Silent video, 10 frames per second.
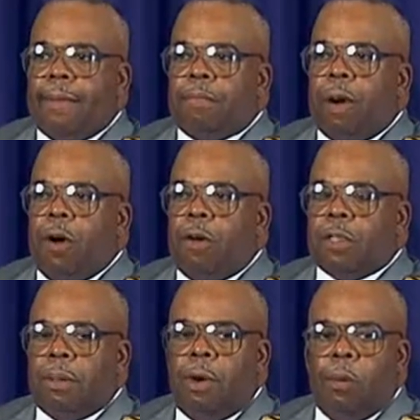Pause
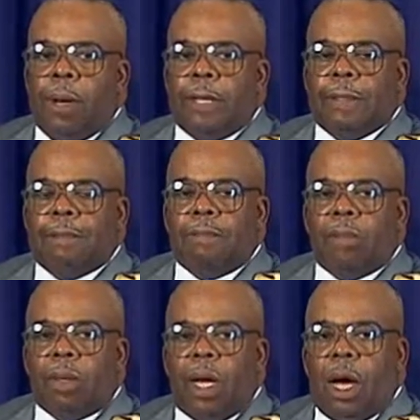a moment.
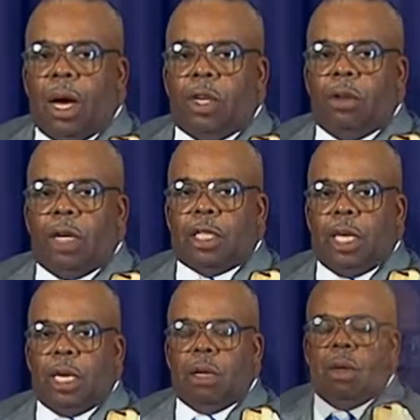Are you
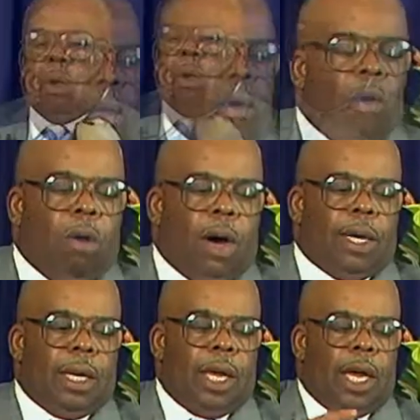listening?
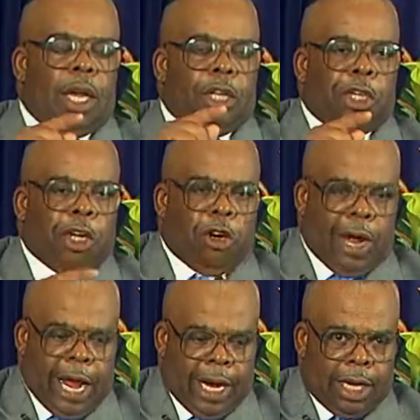What is your
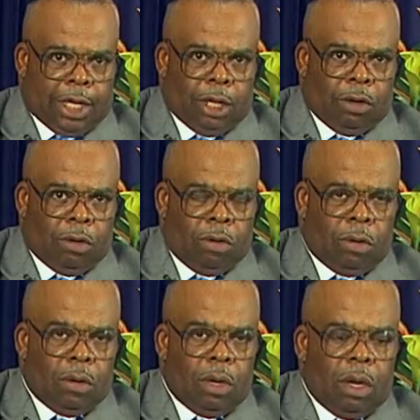attitude
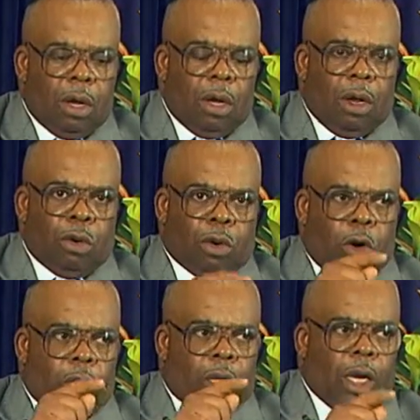
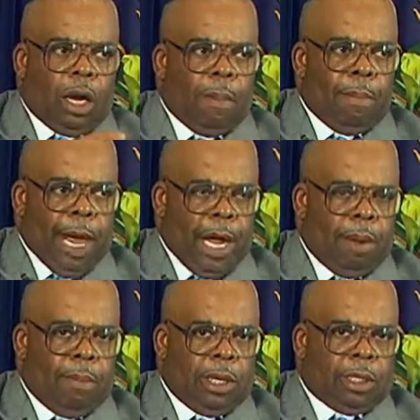toward the
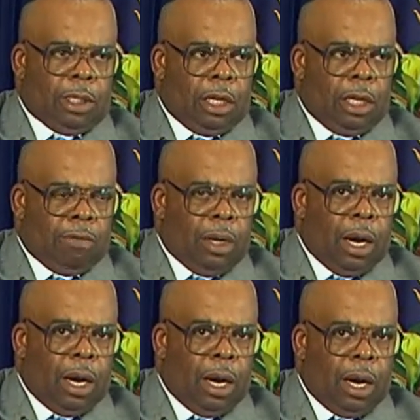commandments of
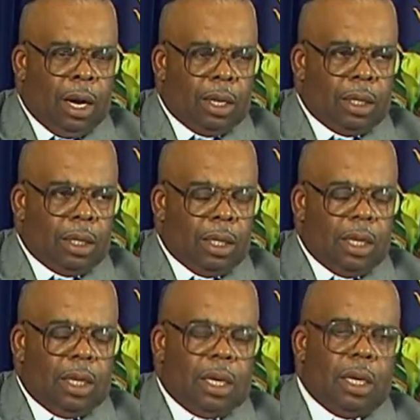God?
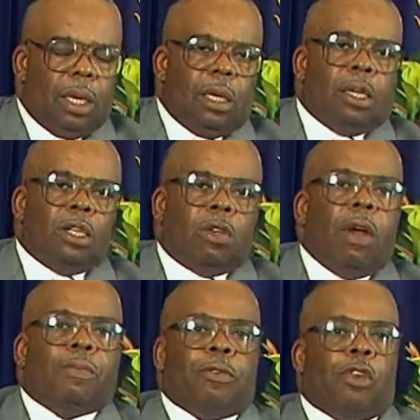The Scripture.